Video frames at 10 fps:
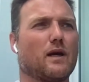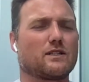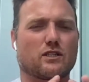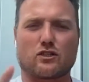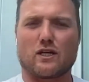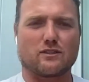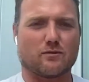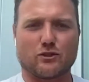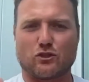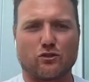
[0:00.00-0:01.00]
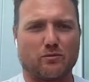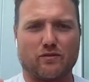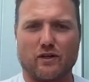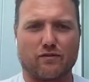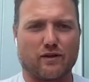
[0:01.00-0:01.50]
SSRIs have been shown to be
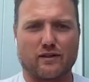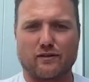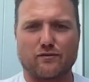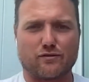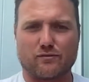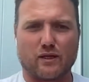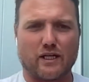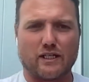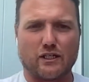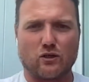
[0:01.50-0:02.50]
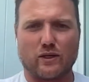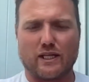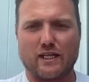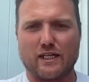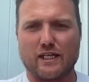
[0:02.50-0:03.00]
very effective, right? You know,
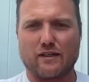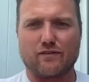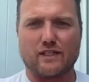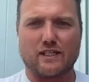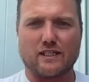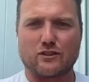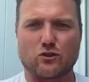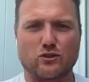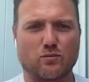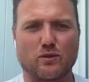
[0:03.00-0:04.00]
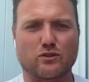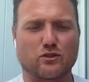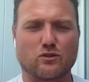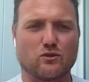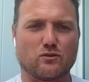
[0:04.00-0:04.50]
and again, so it's a
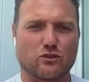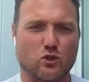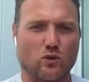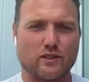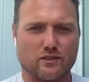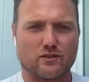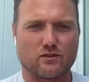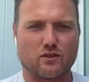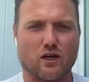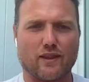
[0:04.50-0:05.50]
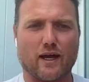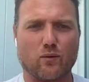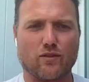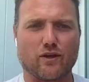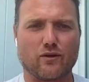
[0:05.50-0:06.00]
personal choice on that
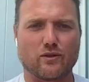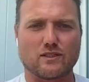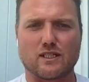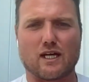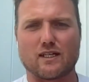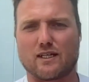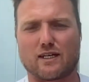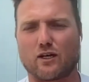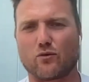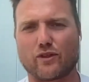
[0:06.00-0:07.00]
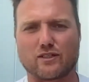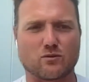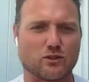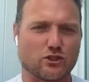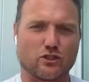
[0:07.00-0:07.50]
one, though. It's not like, I don't think
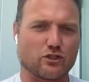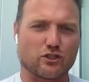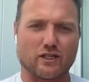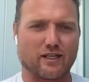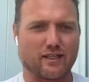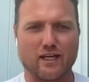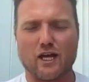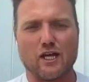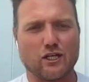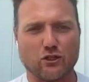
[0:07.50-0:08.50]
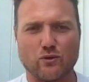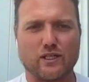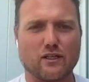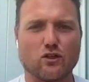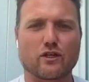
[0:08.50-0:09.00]
someone should or shouldn't. I think you
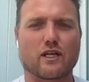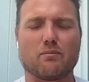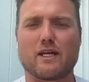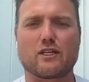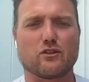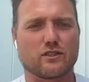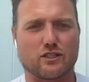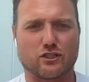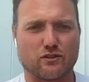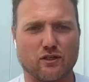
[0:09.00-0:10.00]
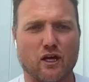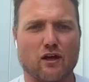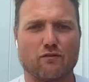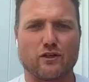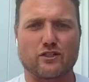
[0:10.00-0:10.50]
need to look and make your decision
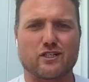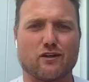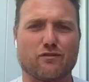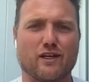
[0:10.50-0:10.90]
for yourself.